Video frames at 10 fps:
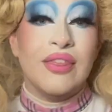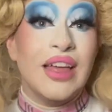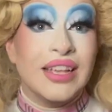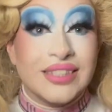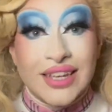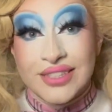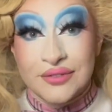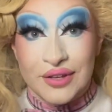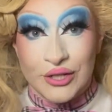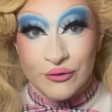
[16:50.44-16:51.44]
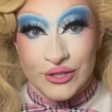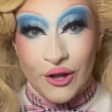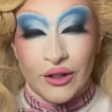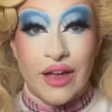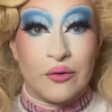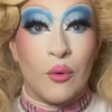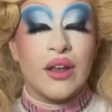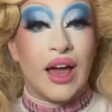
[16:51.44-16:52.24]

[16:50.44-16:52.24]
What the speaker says: This is the finished result, everyone.